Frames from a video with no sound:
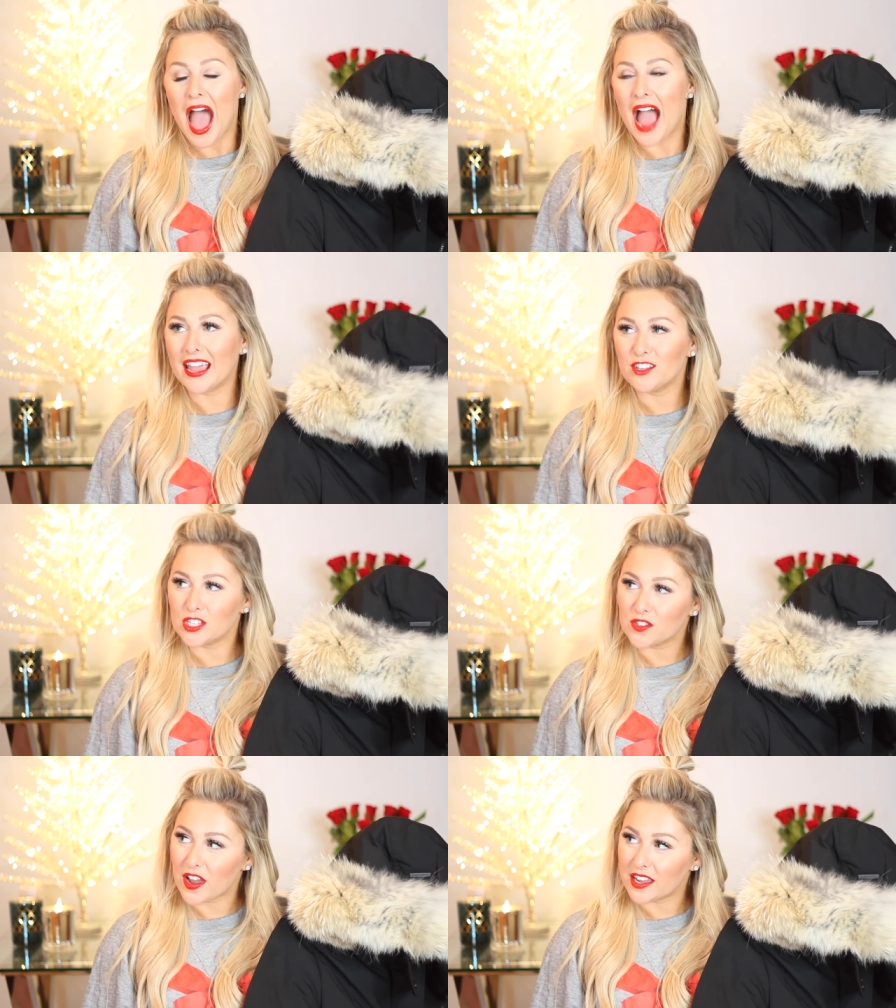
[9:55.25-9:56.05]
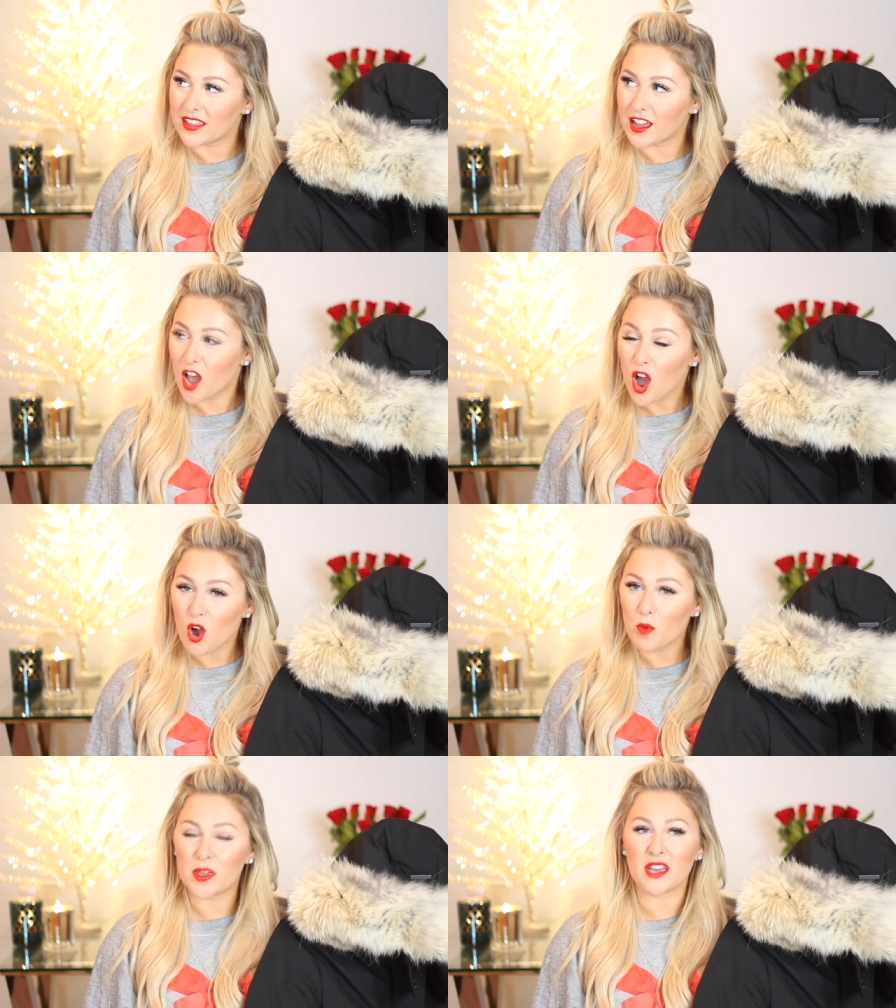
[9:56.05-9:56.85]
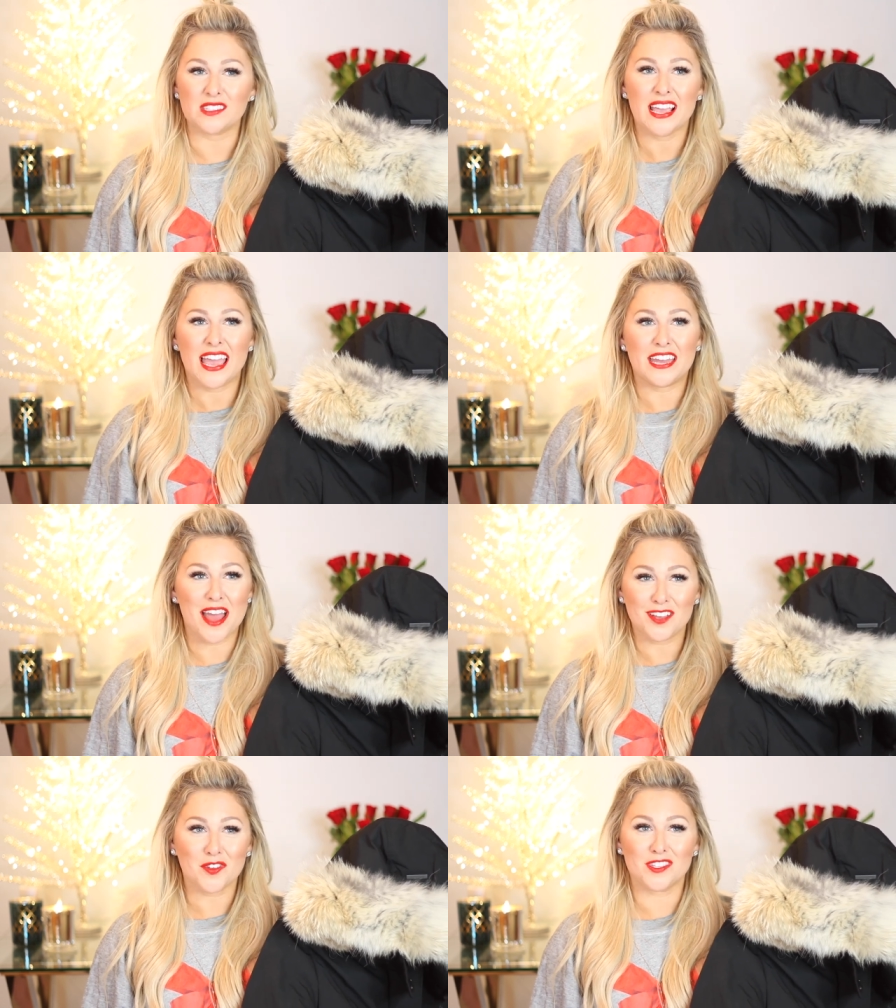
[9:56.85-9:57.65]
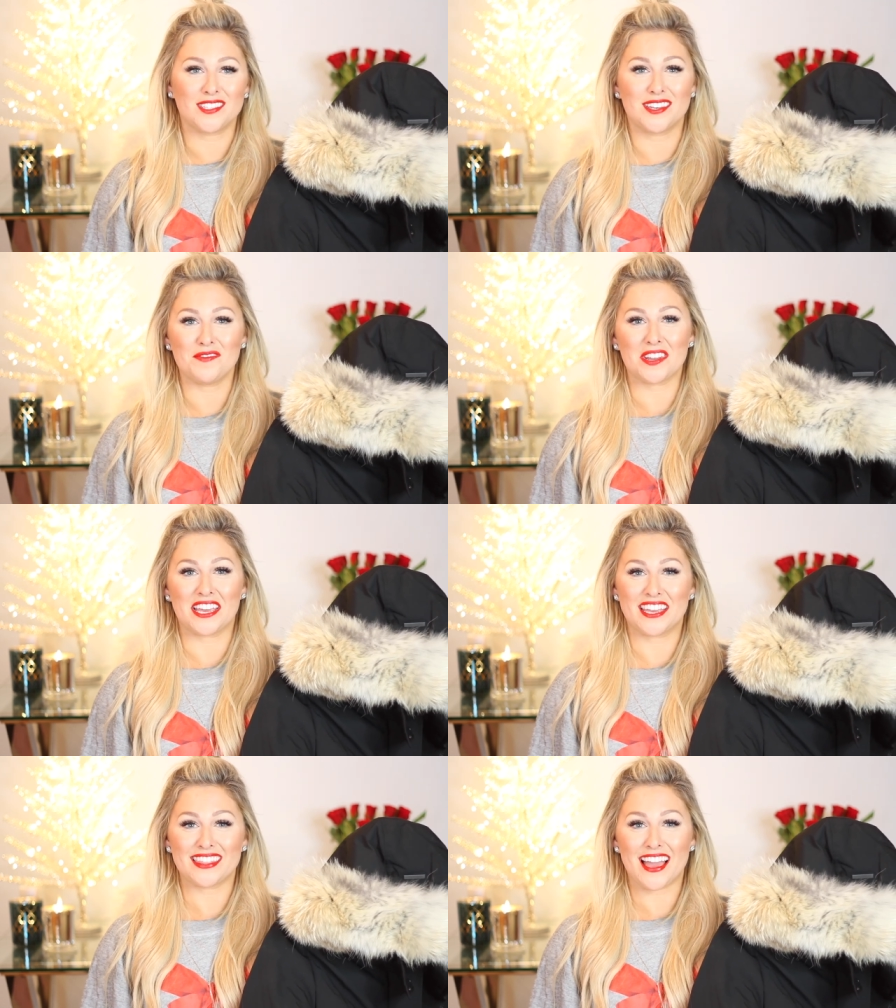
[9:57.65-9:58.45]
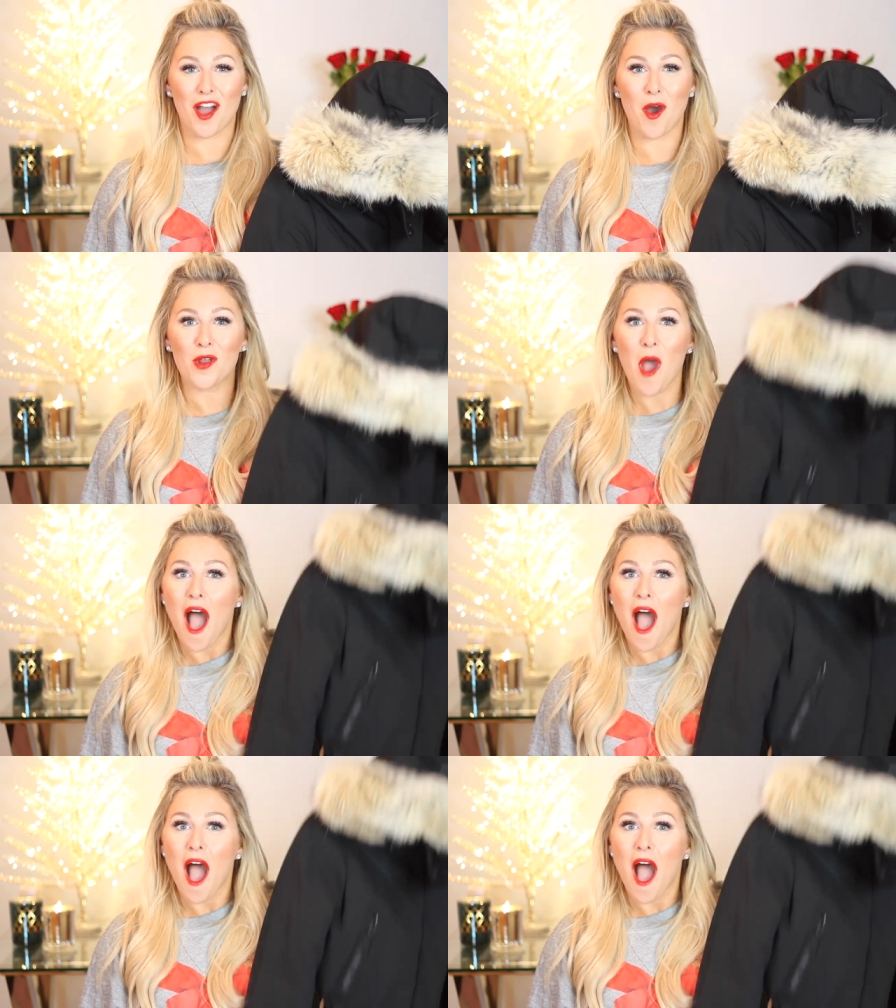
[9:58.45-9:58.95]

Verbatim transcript: I can't justify getting that coat because in Nashville it doesn't even like get that coat.